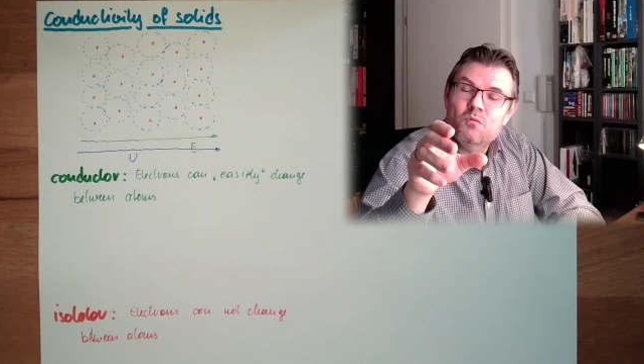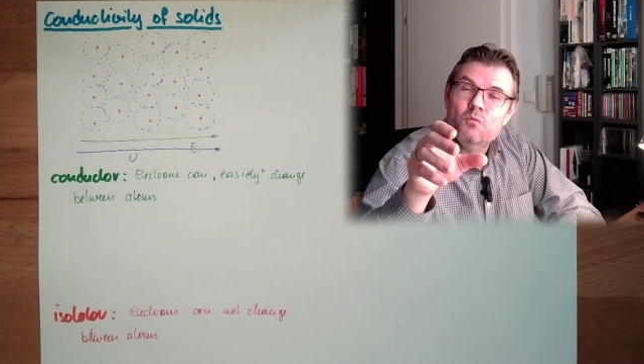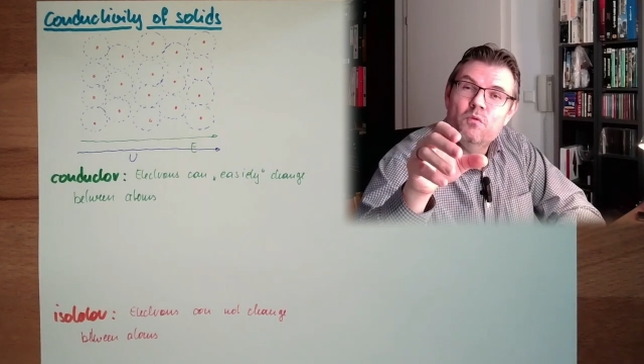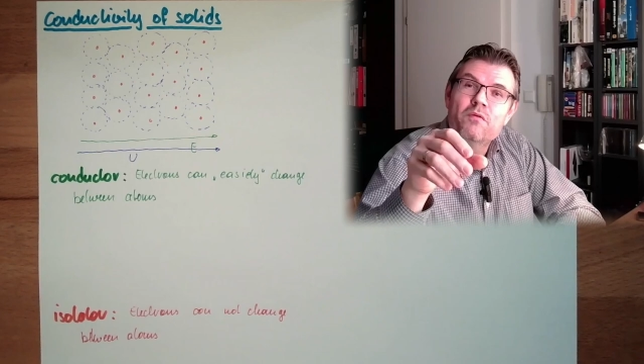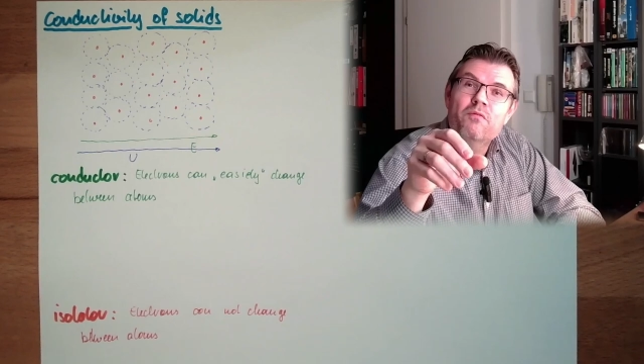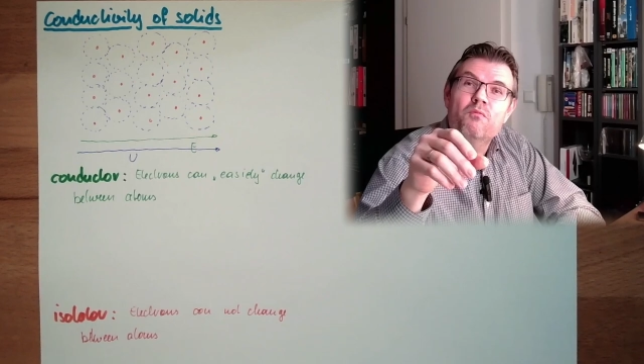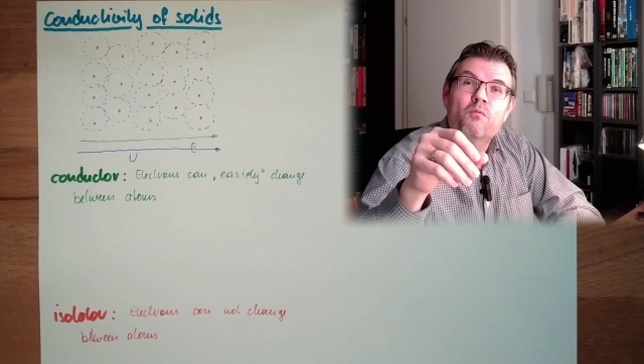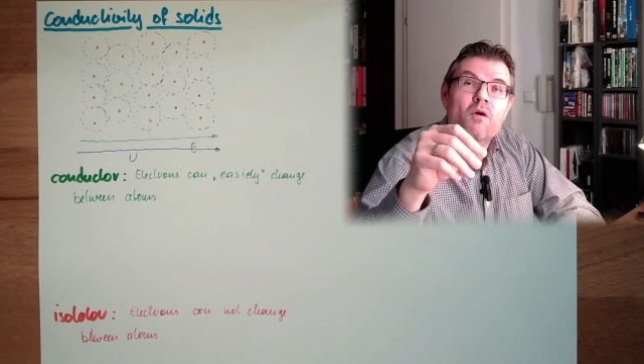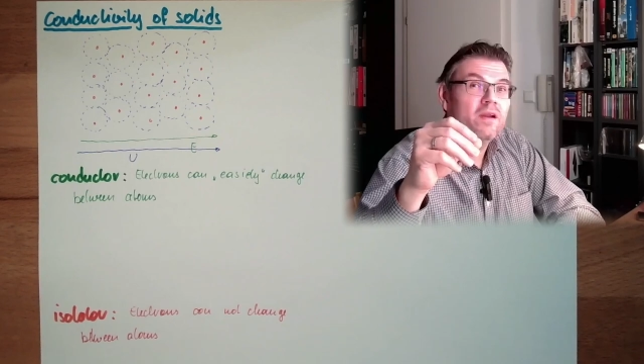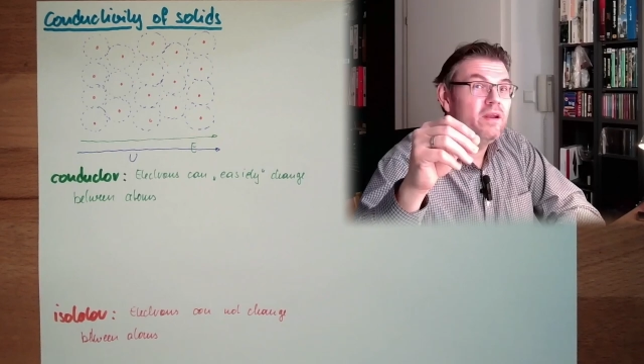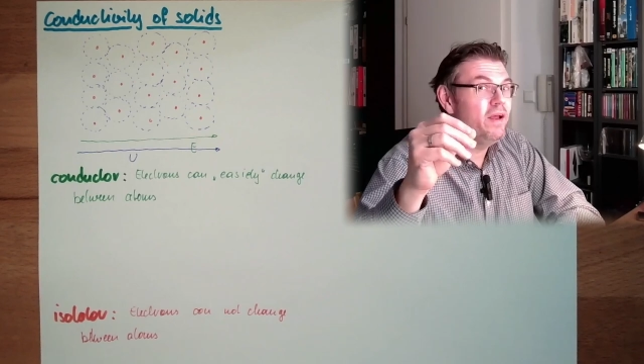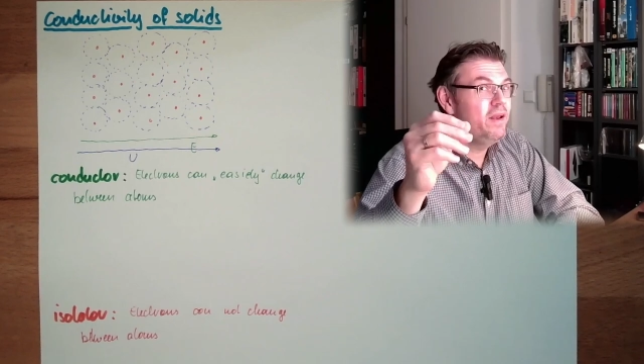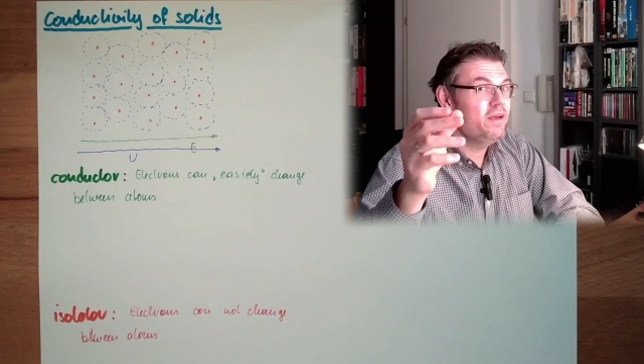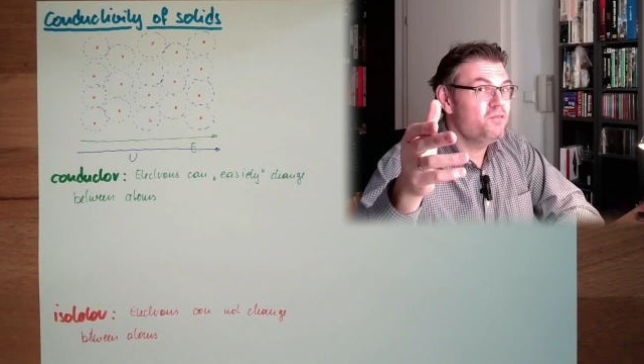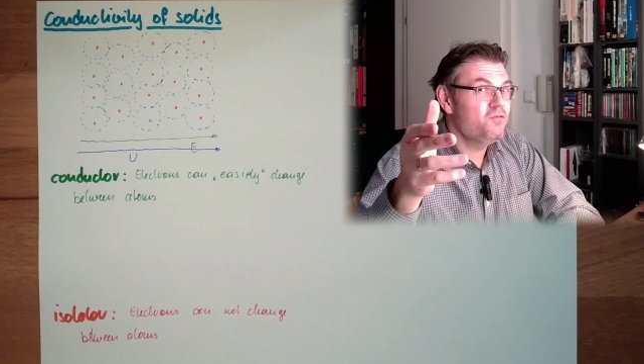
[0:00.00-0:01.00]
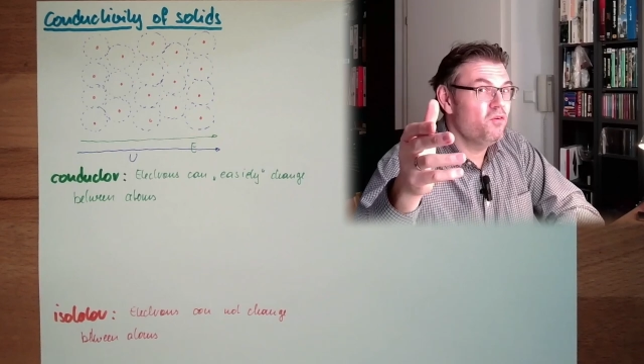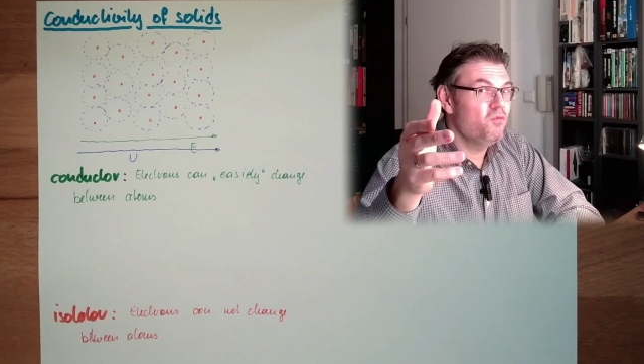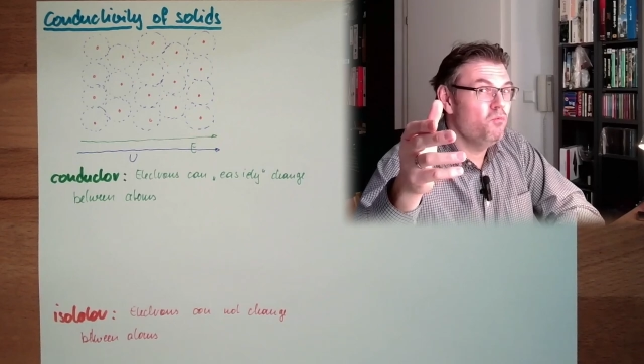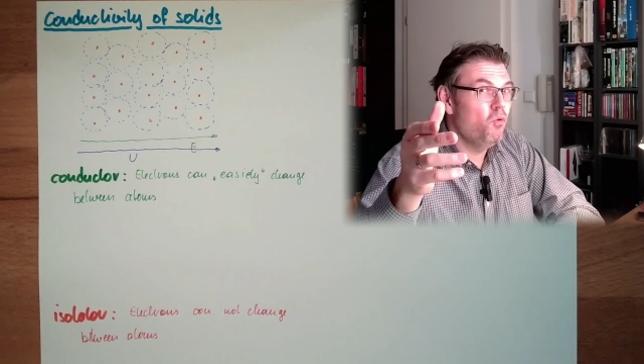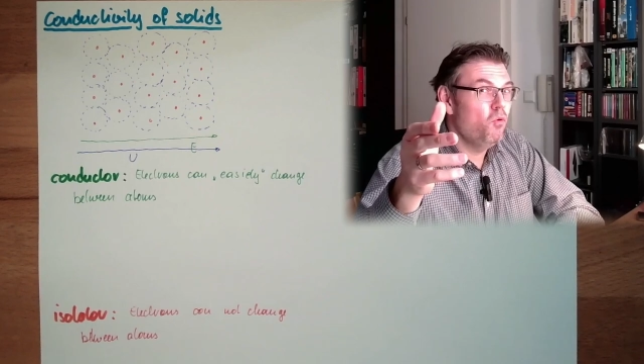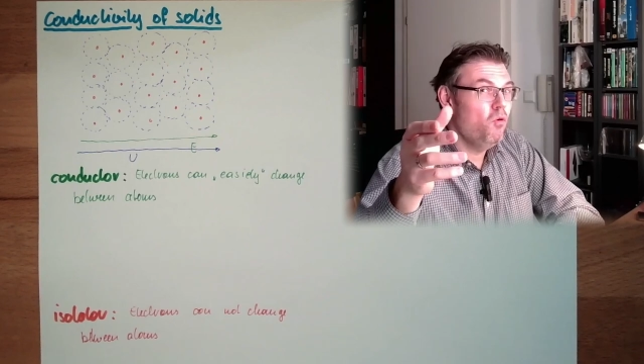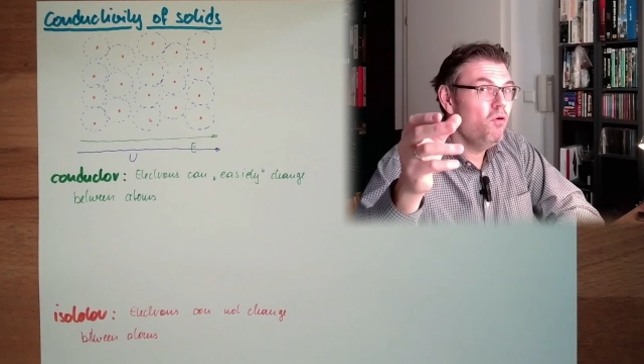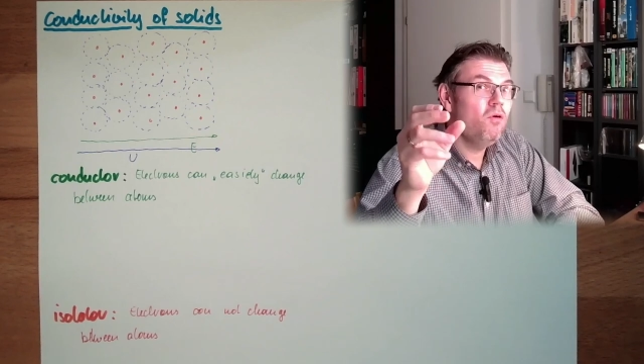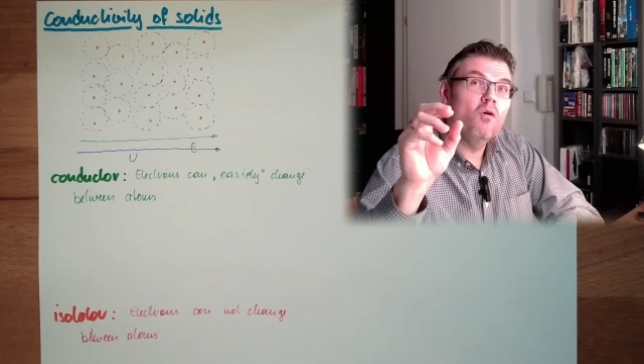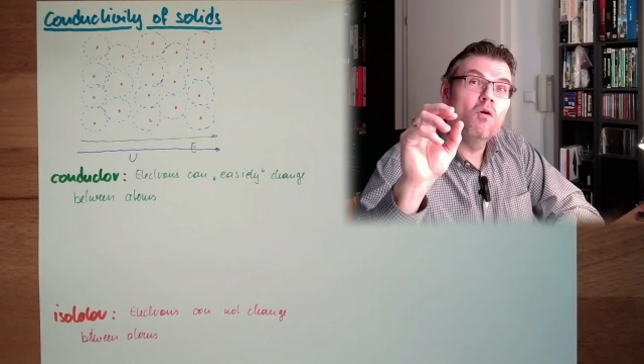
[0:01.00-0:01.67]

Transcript: with one electron more